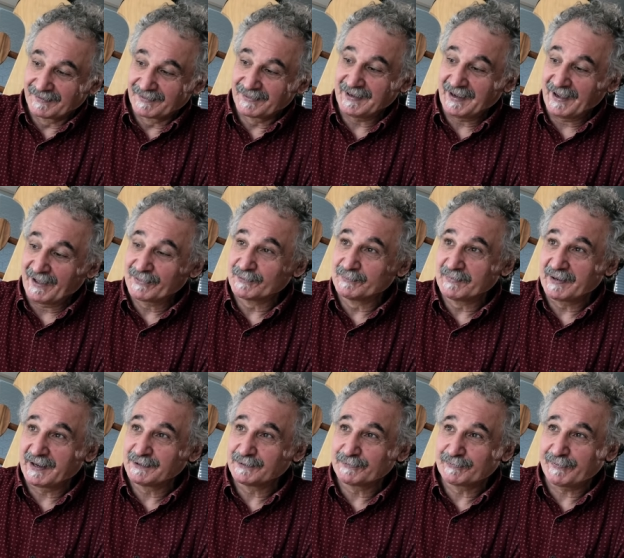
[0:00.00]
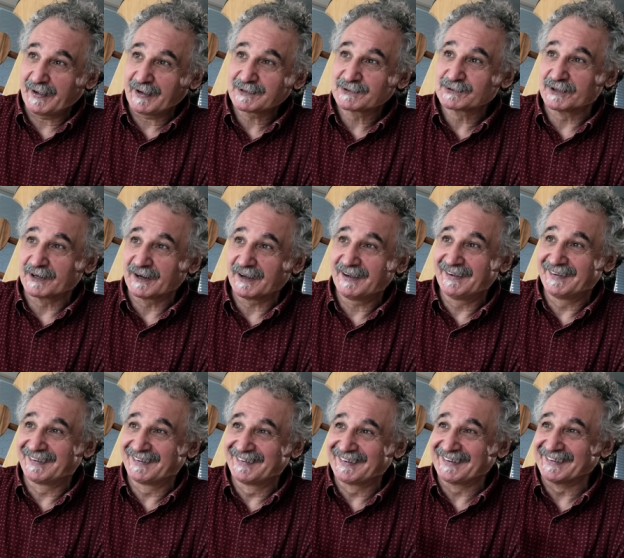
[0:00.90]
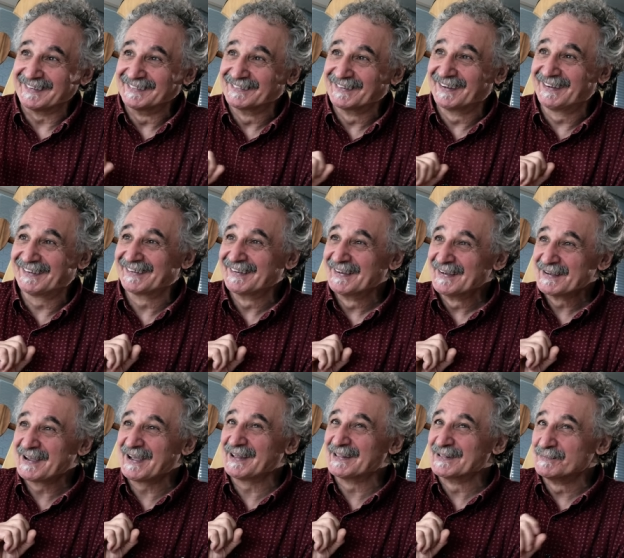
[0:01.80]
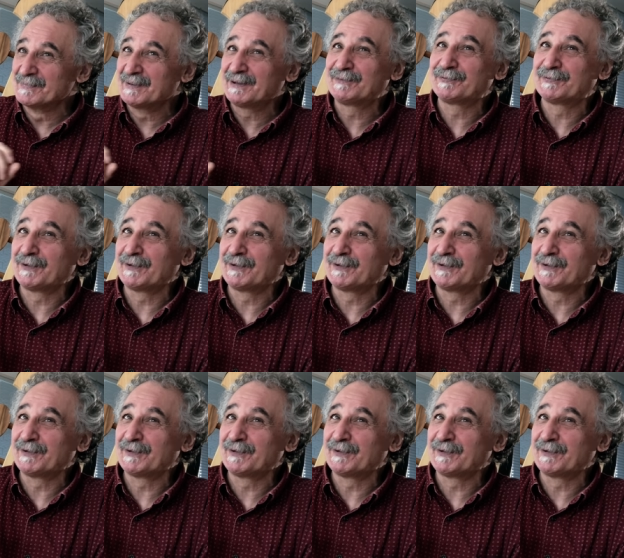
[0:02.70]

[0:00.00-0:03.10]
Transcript: the other manufacturer in the, in the mid